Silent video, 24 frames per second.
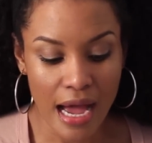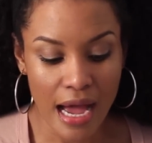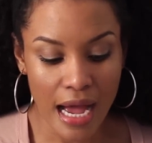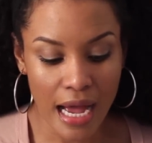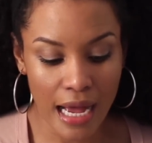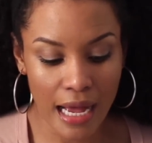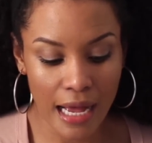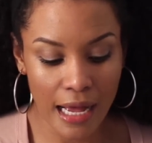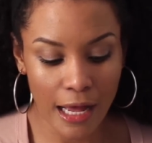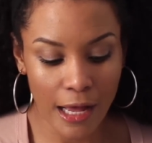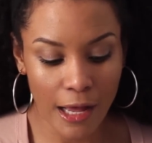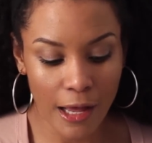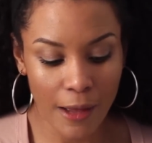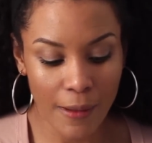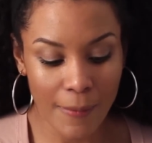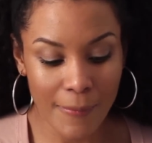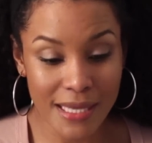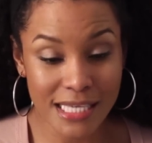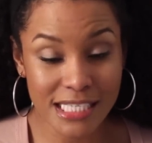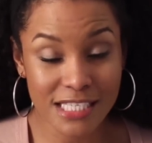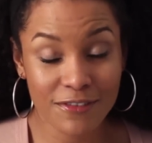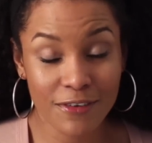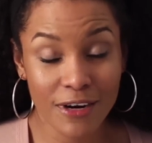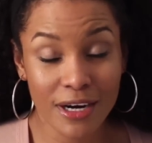Um,
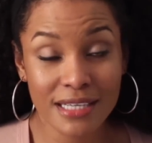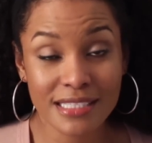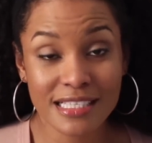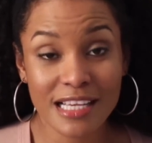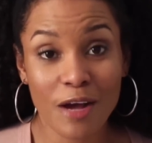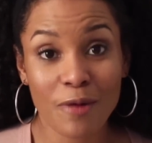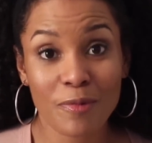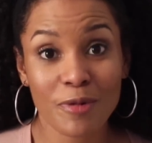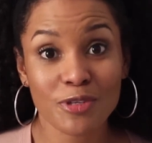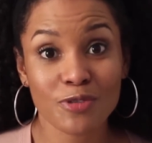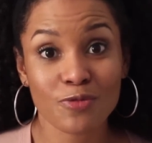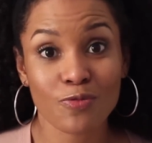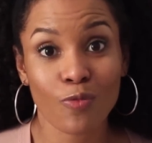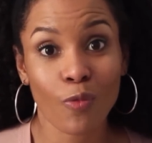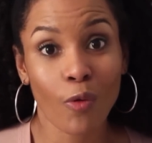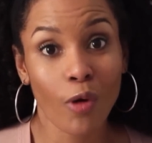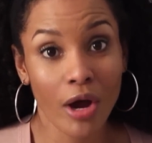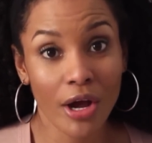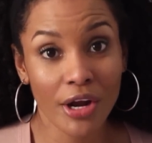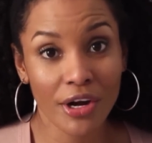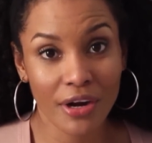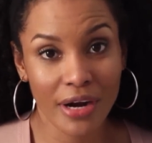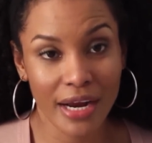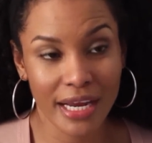as far as how much
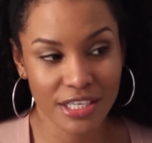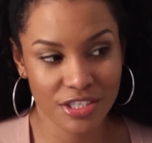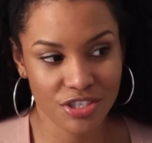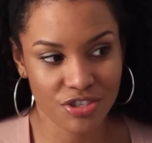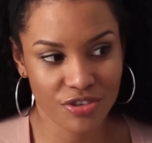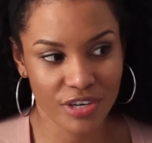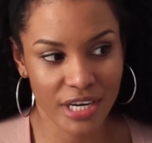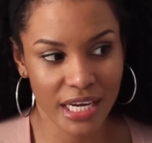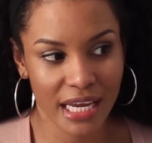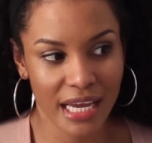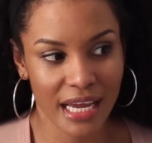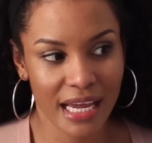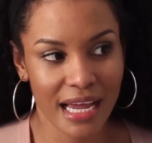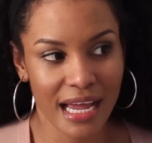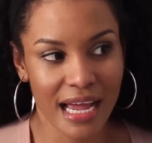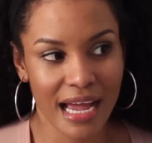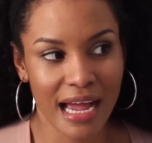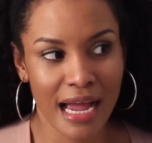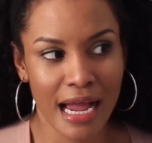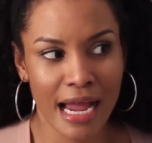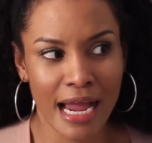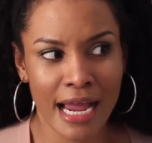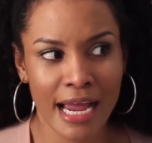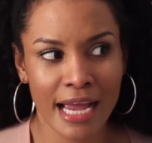water I drink,
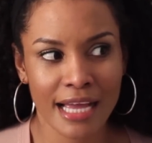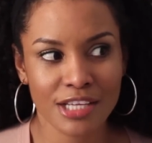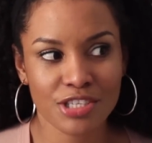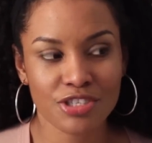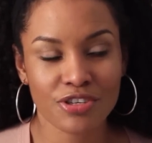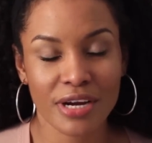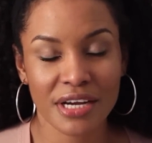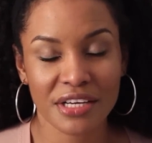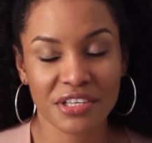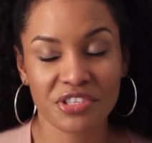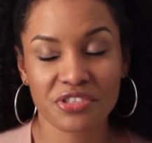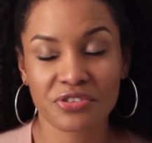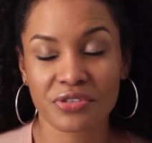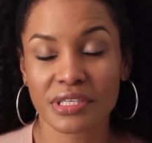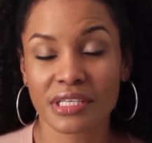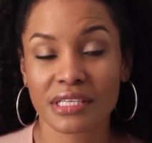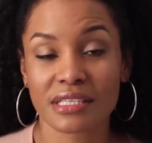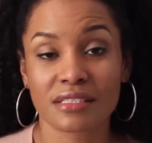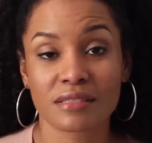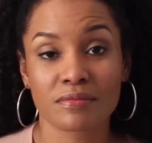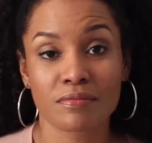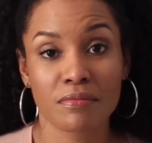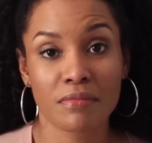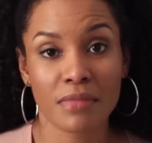I try to drink
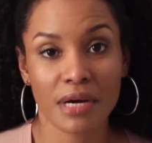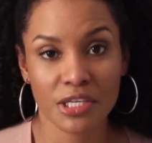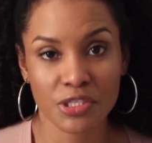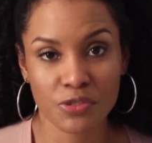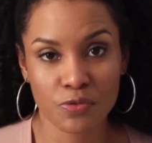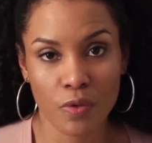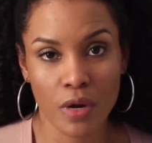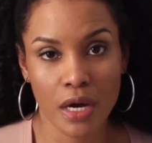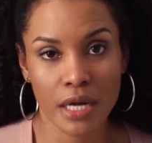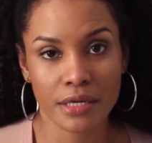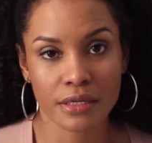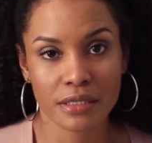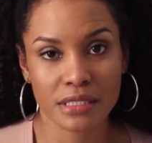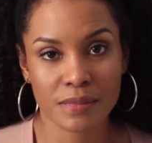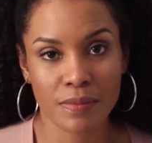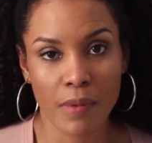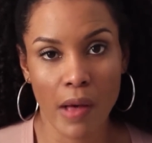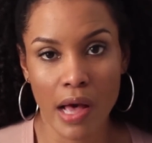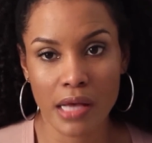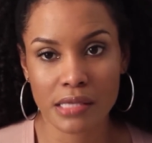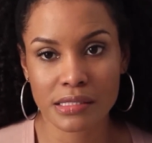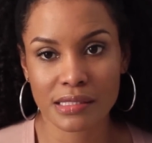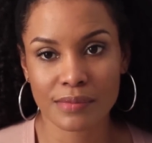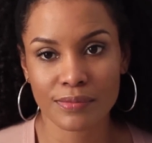as much water as
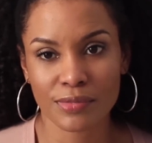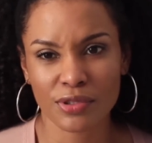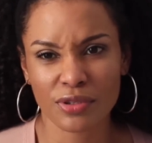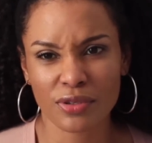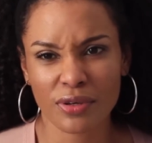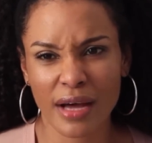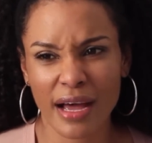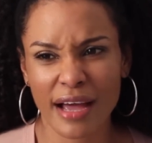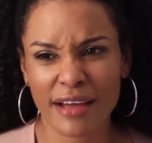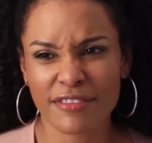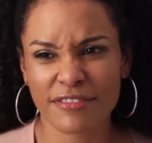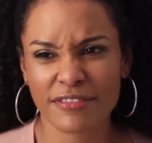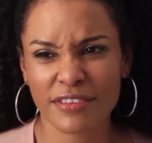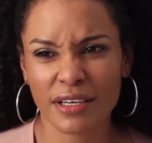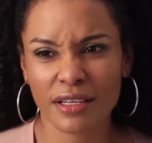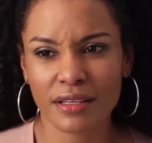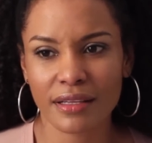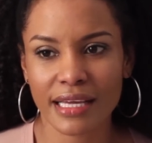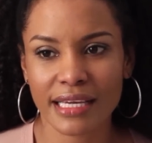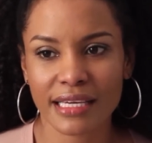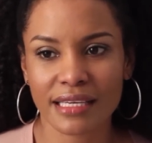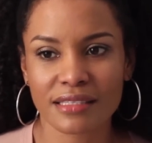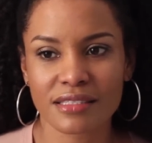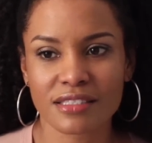possible. I feel
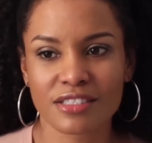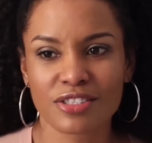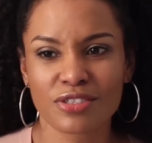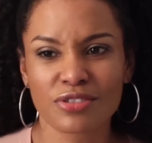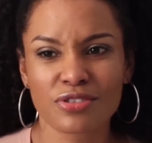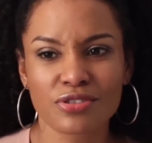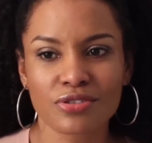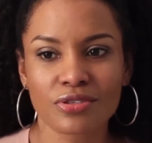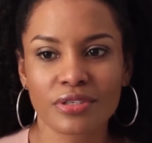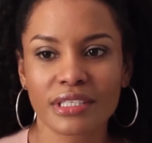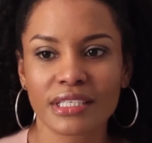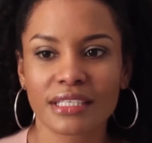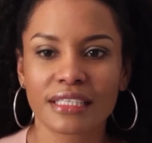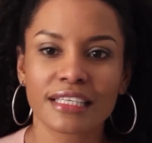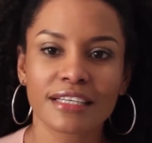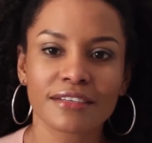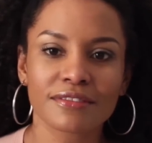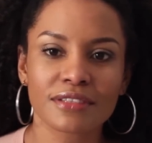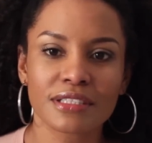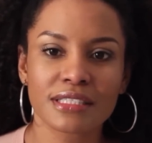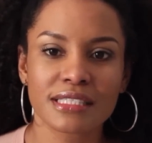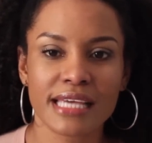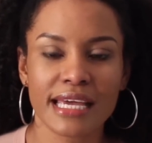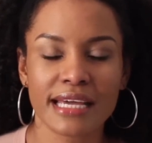like it's usually
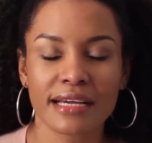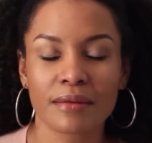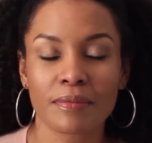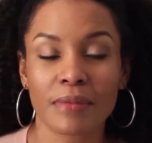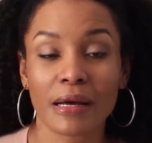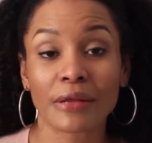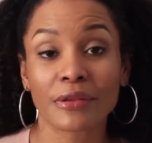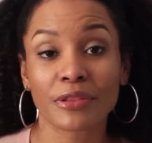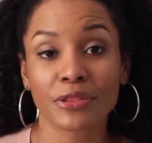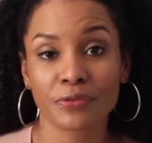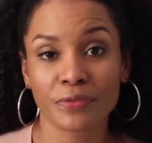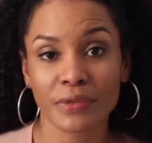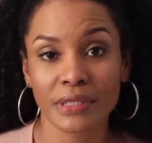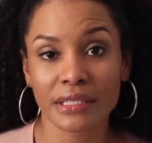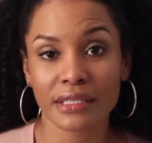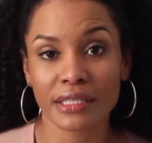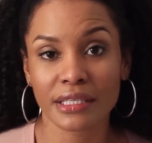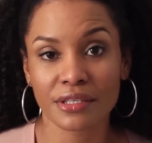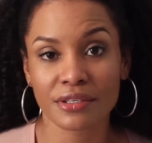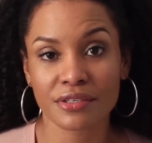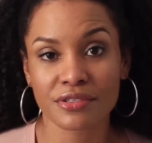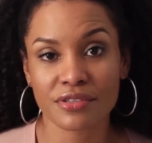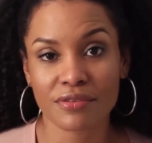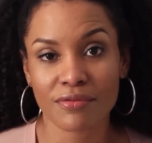give or take about three
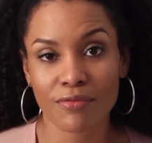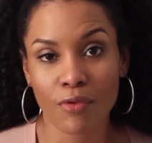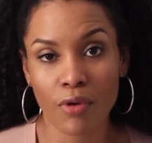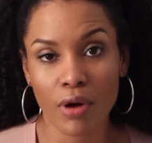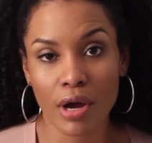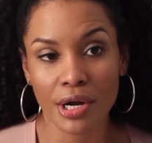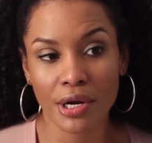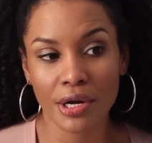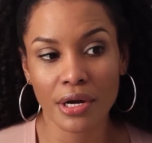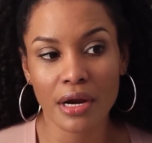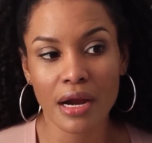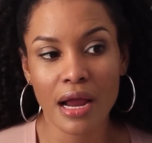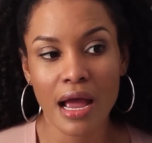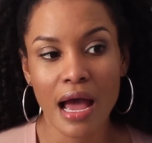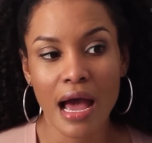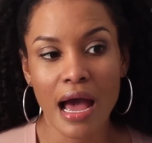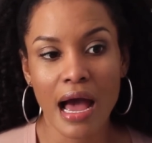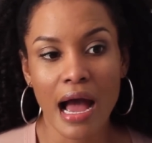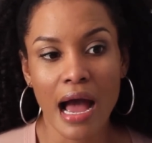liters of water.